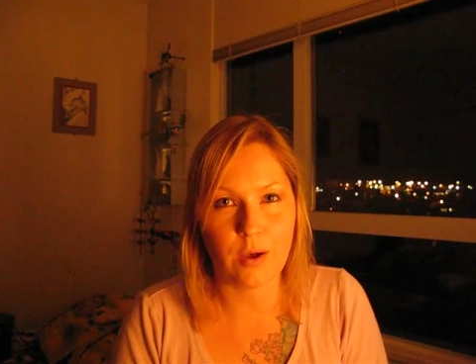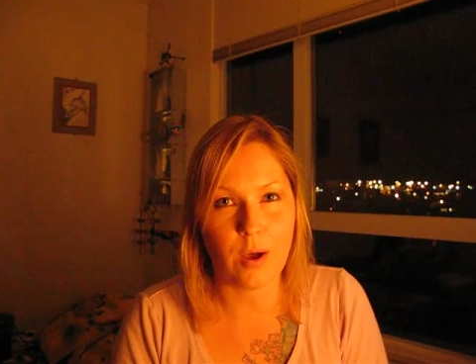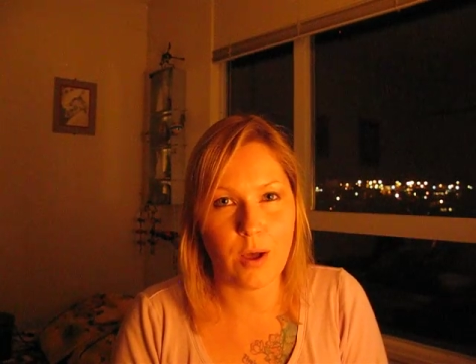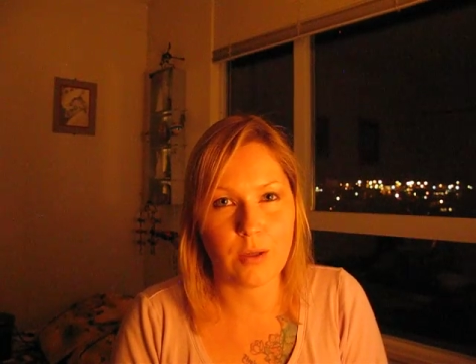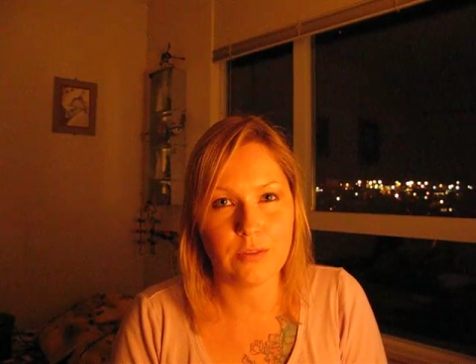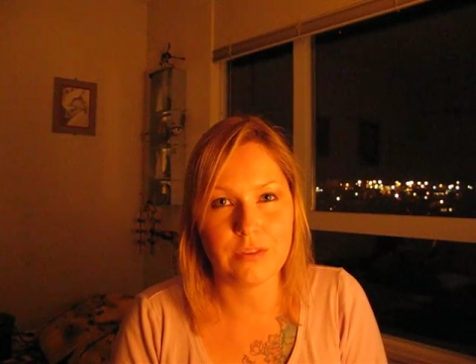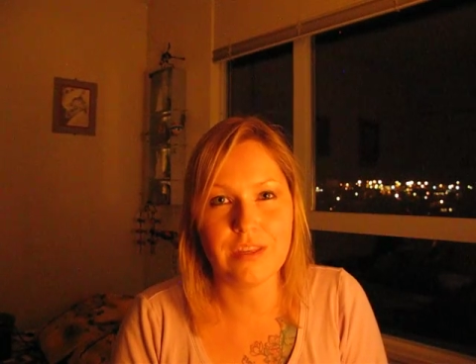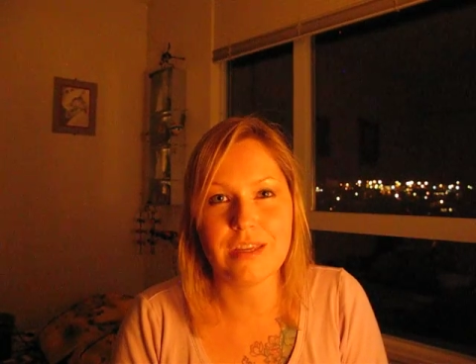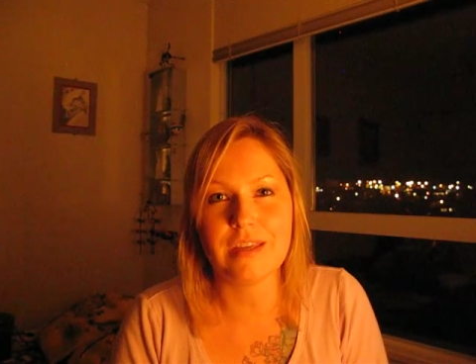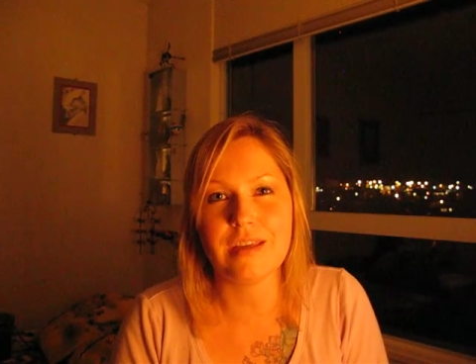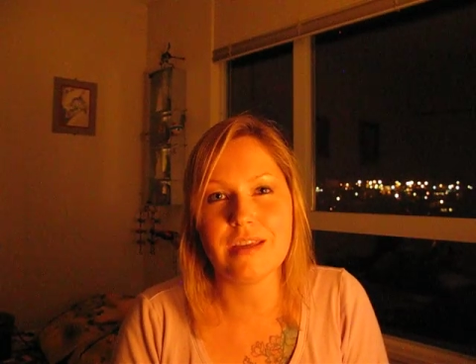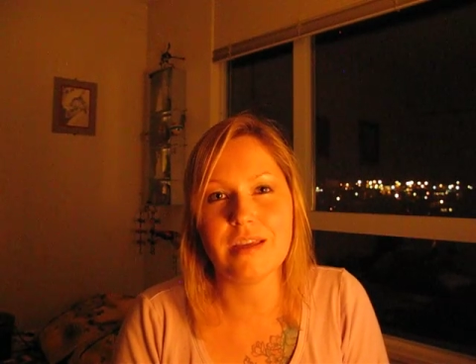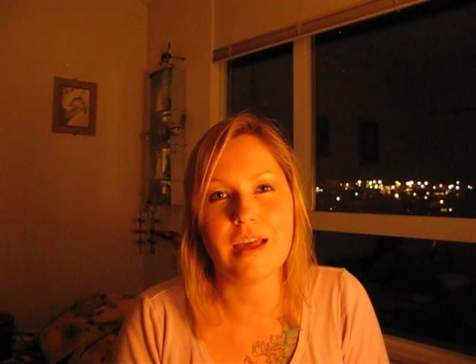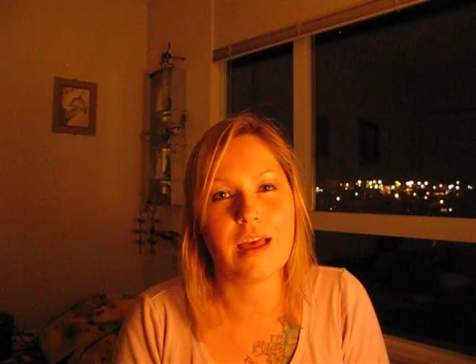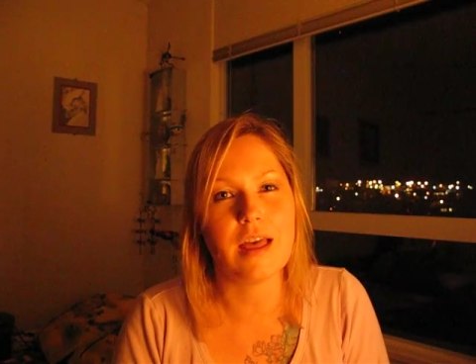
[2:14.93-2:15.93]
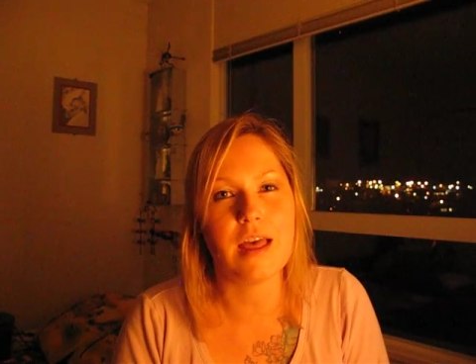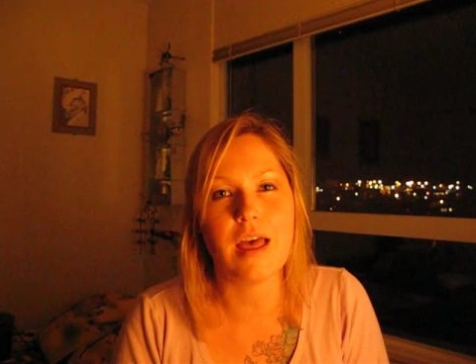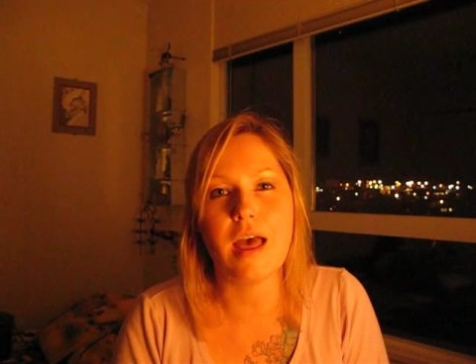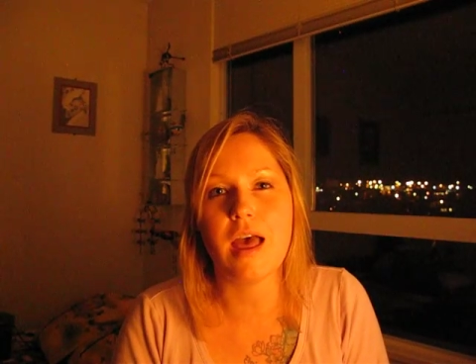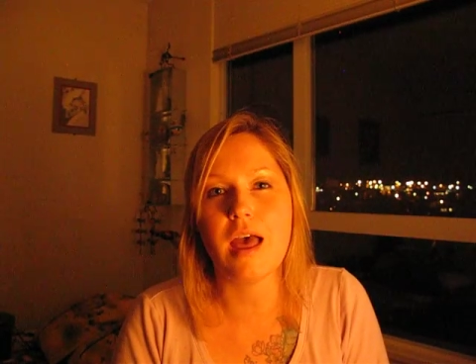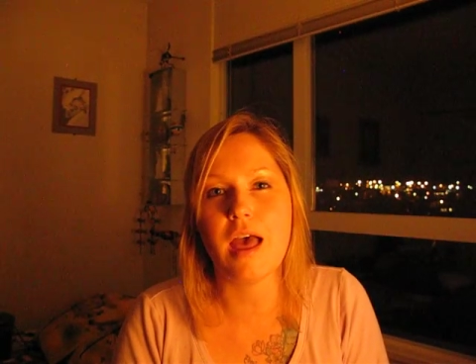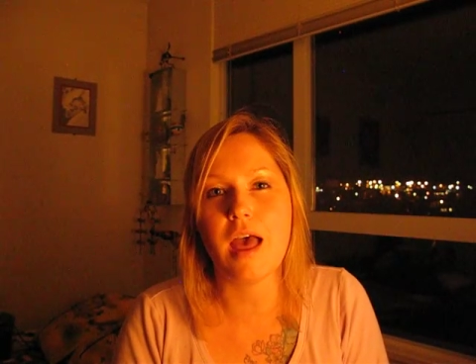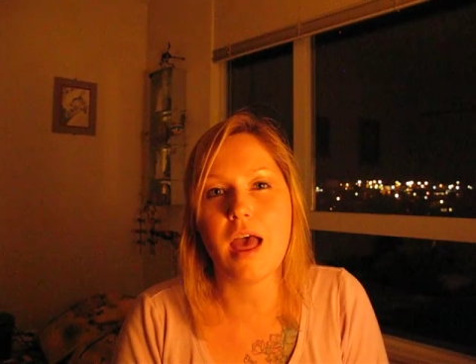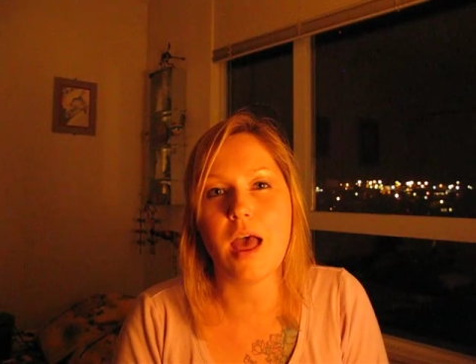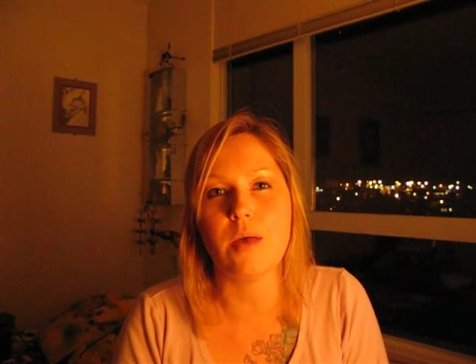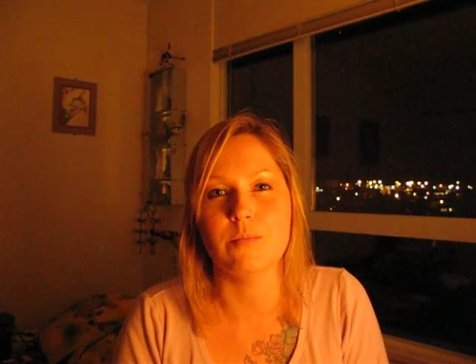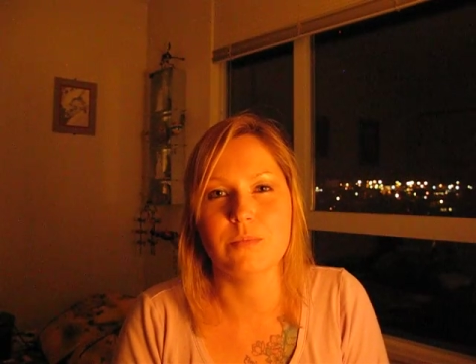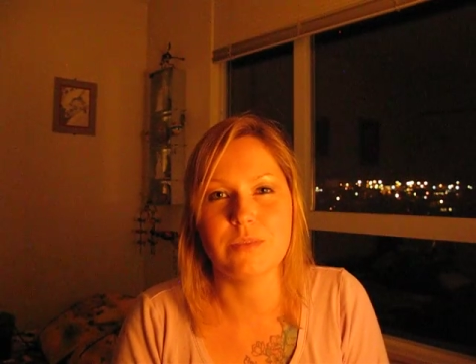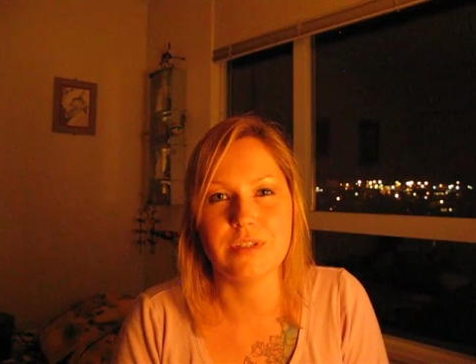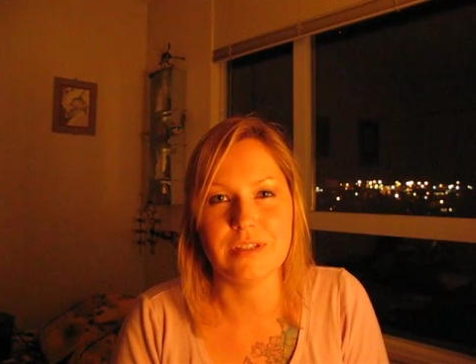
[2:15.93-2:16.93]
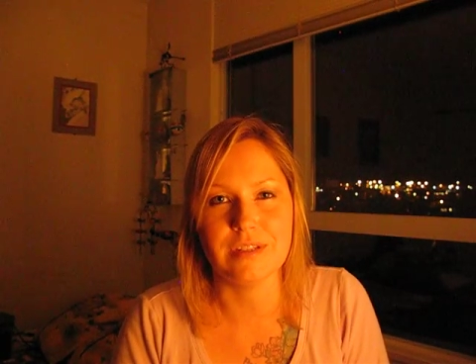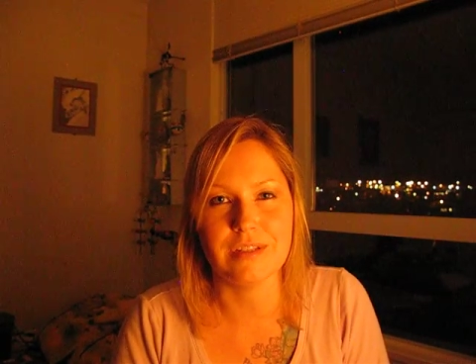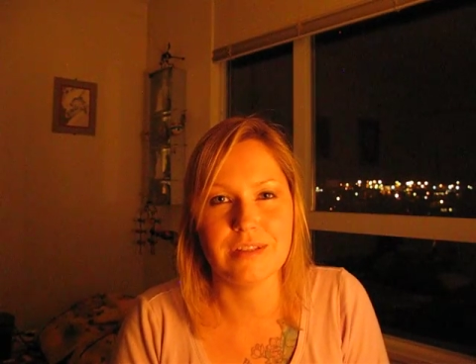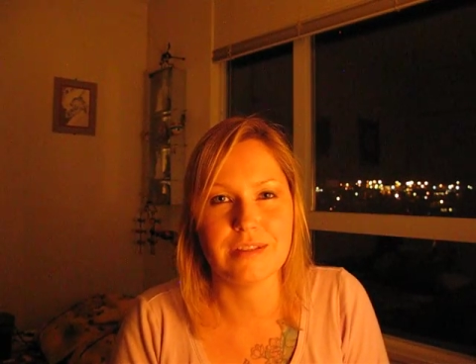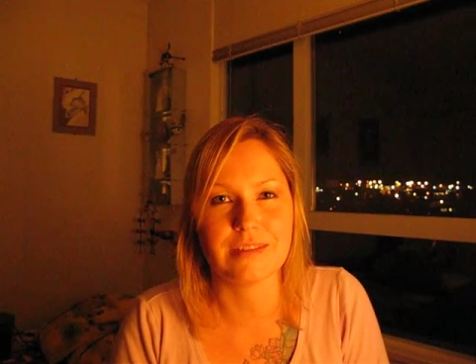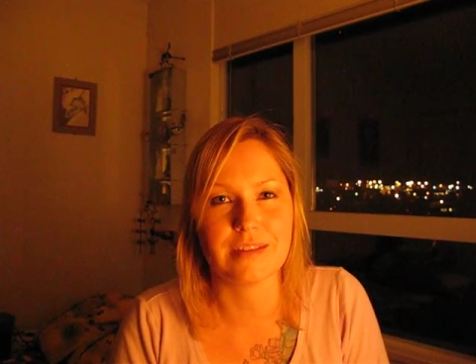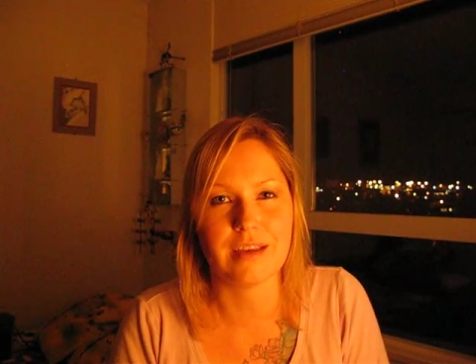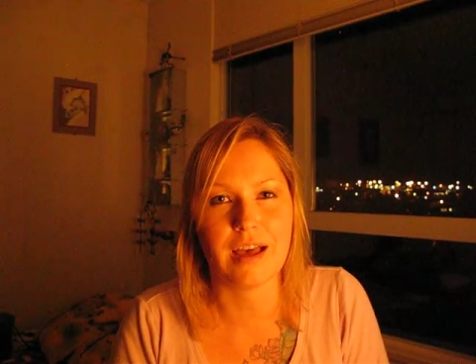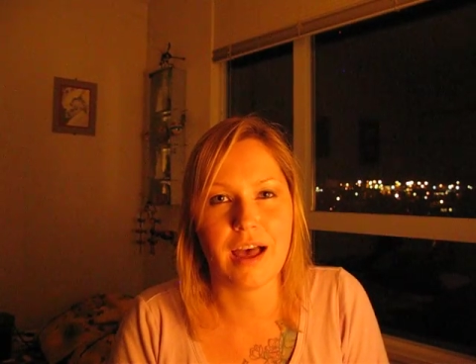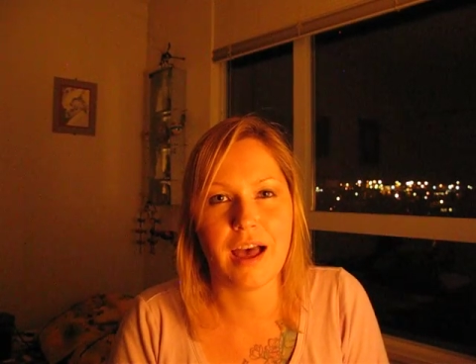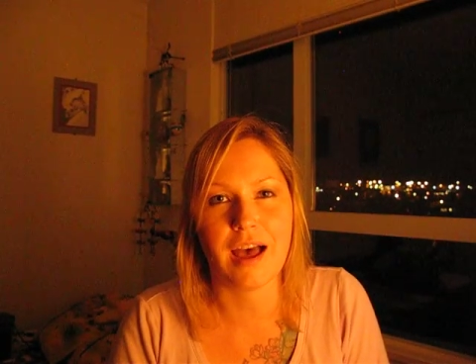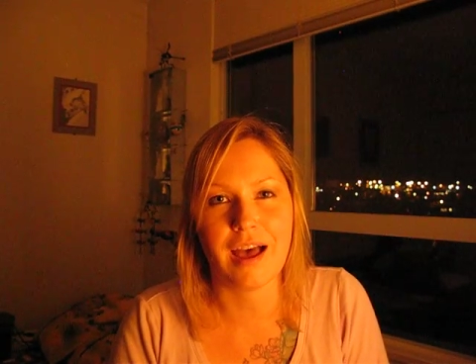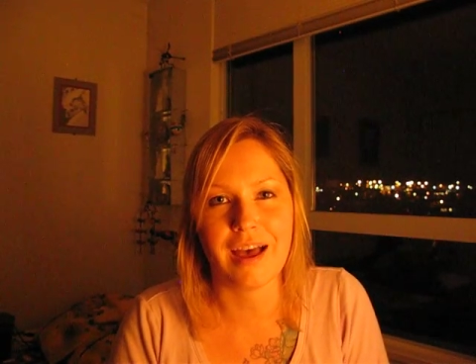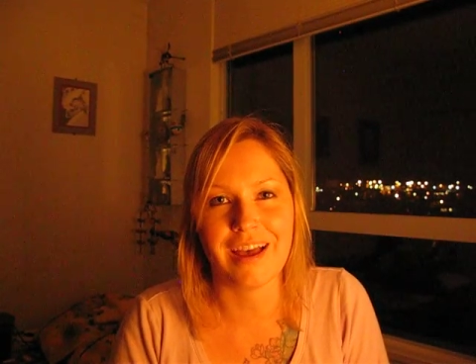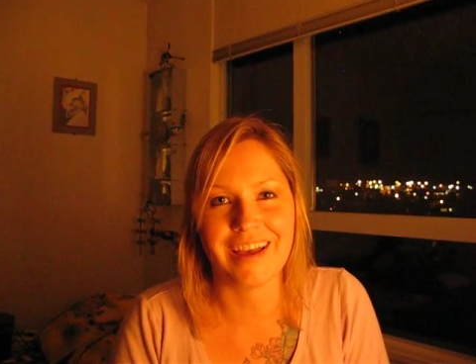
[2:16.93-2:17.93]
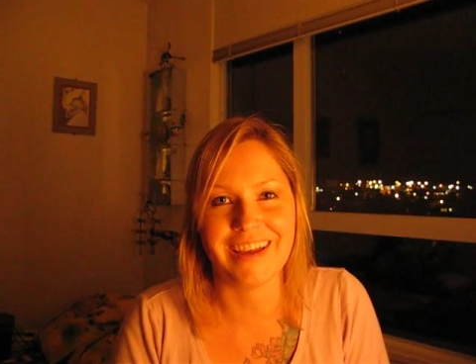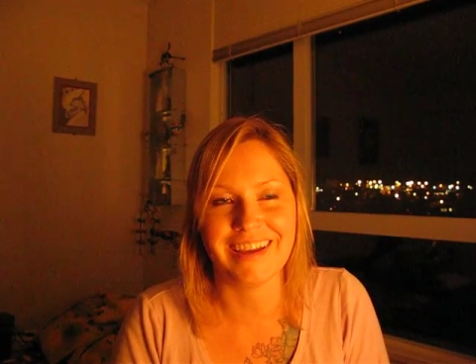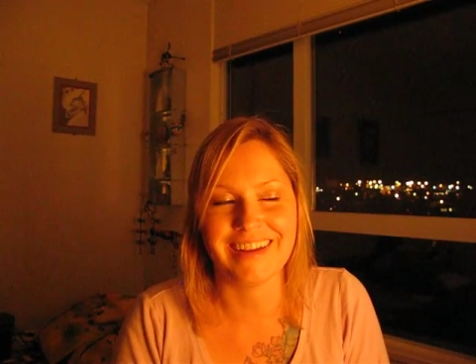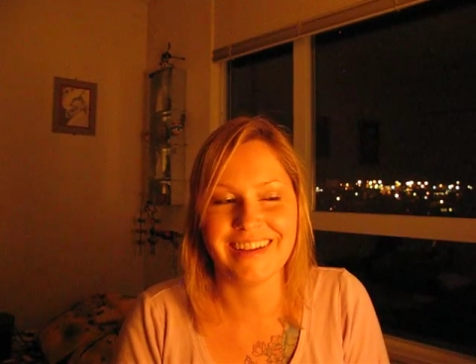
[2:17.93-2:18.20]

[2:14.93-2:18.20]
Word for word: on the empty sky.